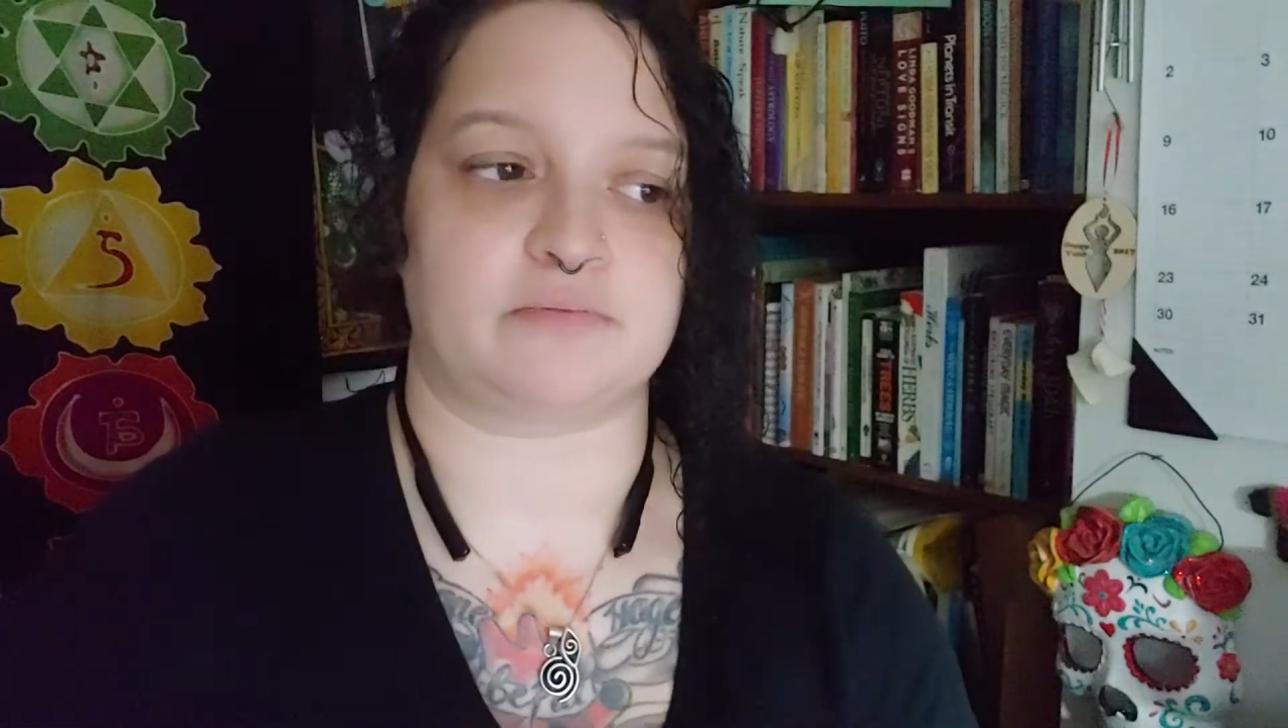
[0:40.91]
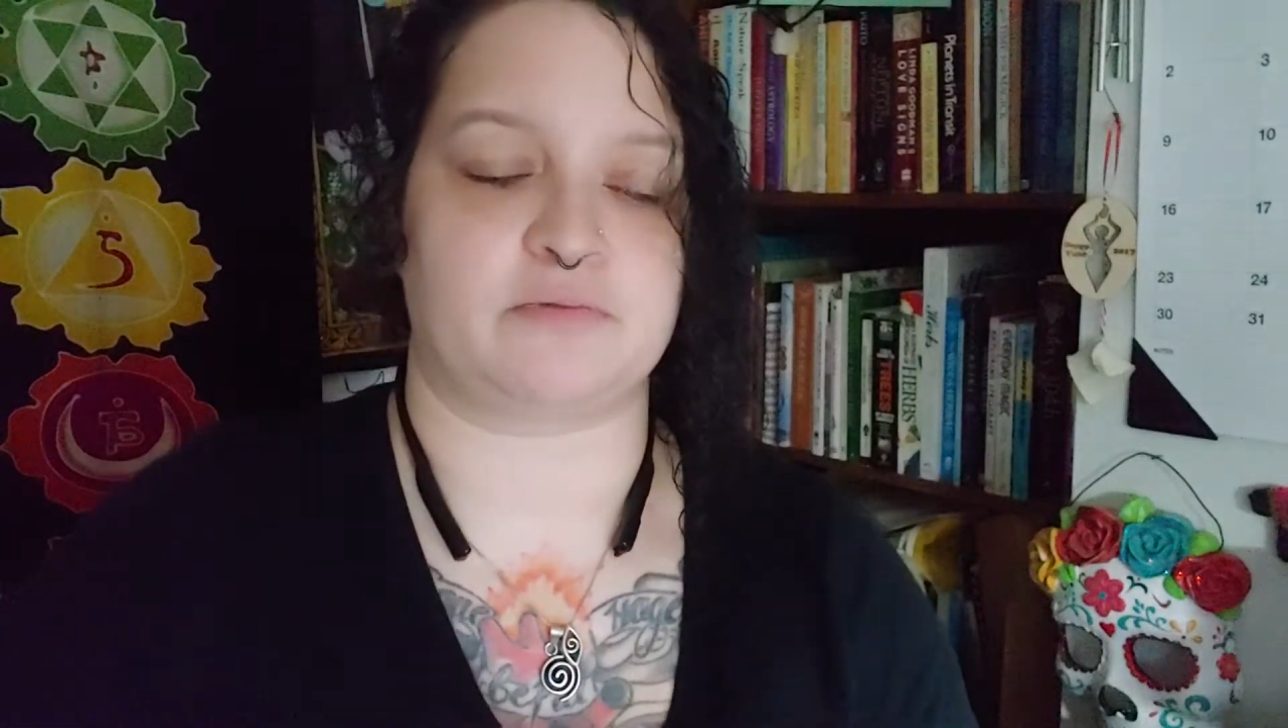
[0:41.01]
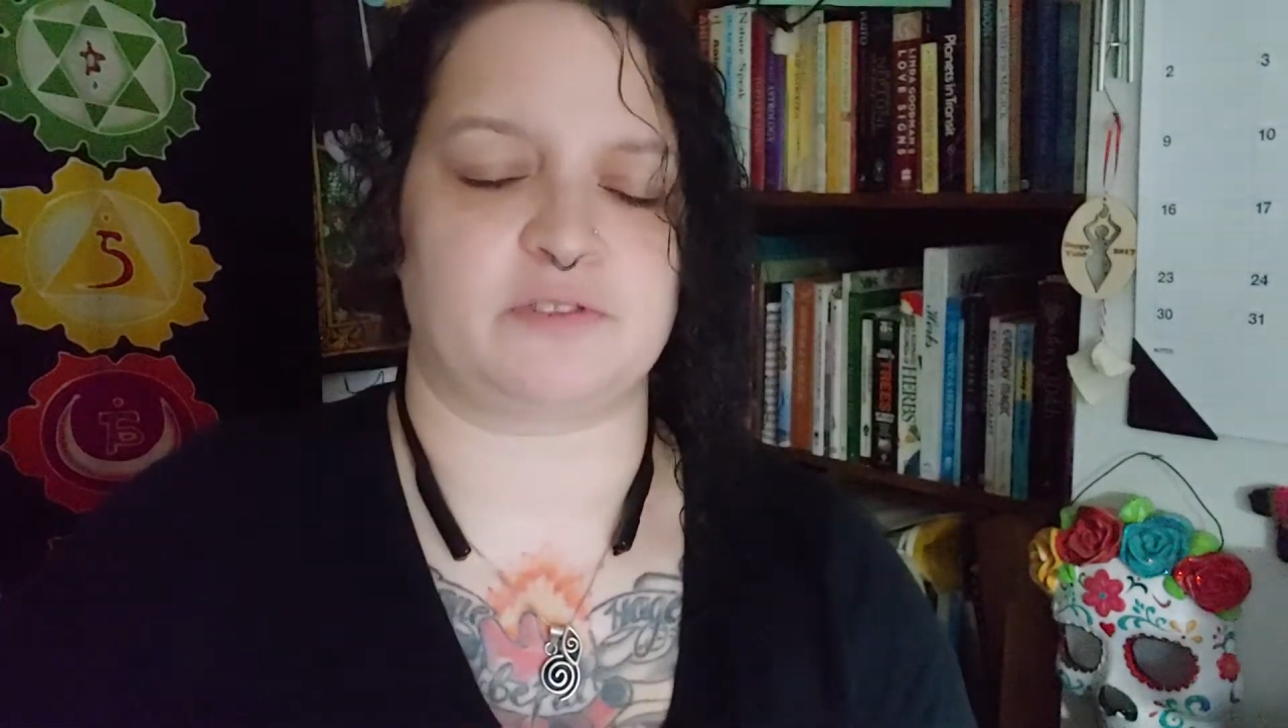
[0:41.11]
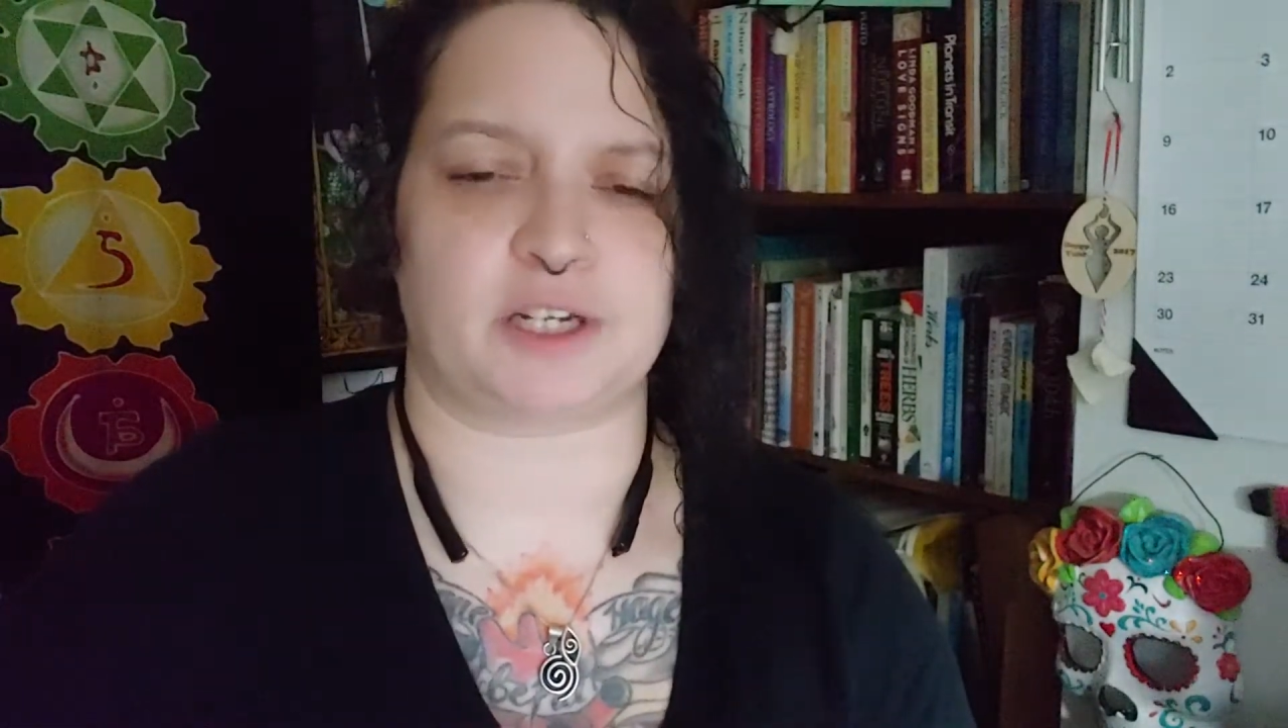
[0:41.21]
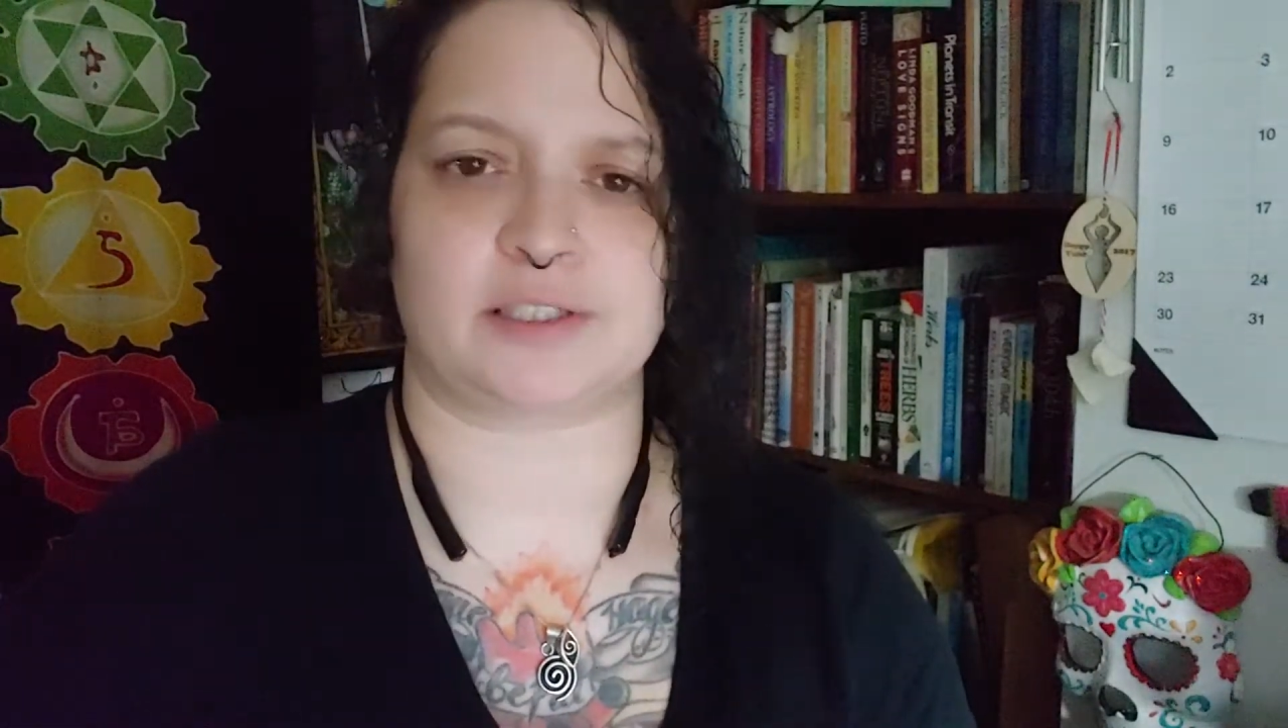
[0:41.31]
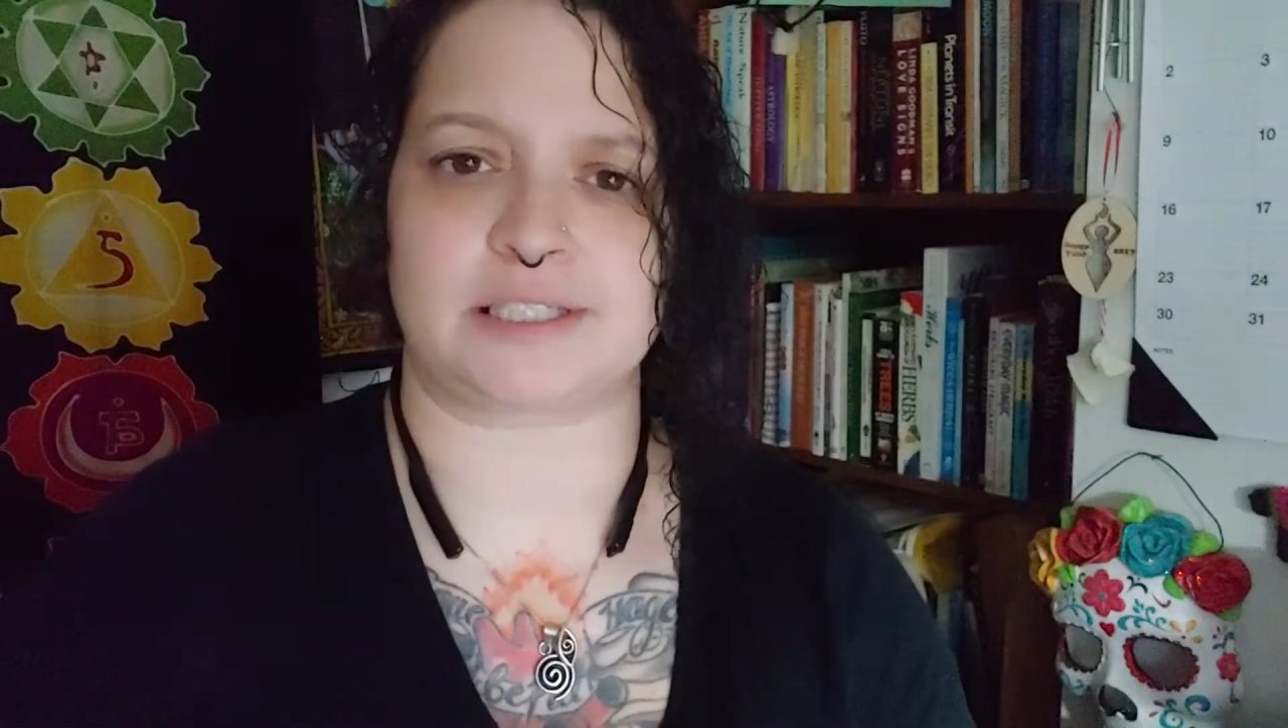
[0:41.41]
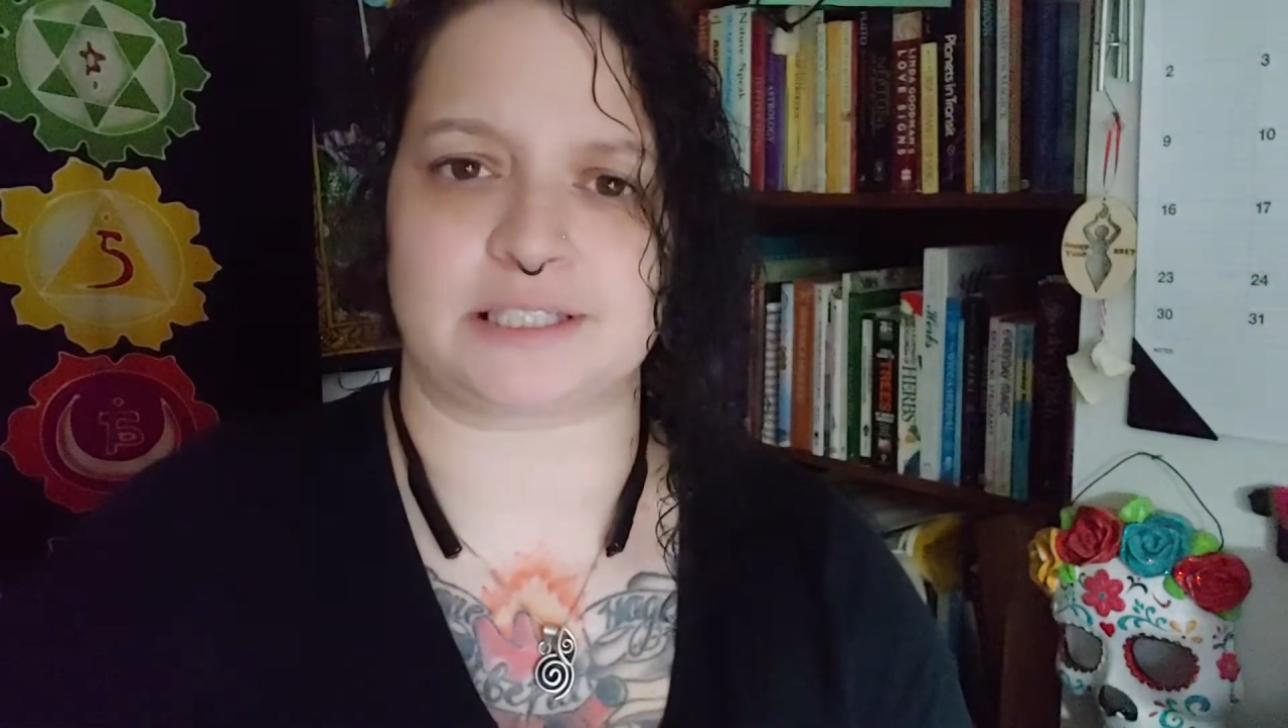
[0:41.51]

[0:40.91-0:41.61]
fairly